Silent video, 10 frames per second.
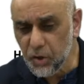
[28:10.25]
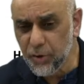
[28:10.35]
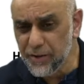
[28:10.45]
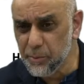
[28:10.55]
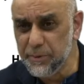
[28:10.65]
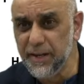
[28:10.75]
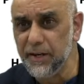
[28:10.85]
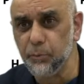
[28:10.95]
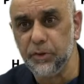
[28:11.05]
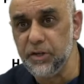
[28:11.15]
you end up
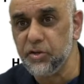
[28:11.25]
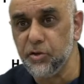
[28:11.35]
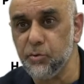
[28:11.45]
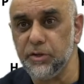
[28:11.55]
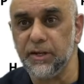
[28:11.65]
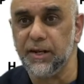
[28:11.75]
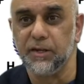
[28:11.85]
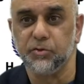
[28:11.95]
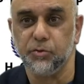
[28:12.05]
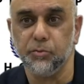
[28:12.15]
dealing with issues in the
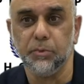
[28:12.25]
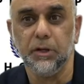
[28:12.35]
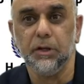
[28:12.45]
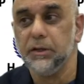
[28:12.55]
classroom,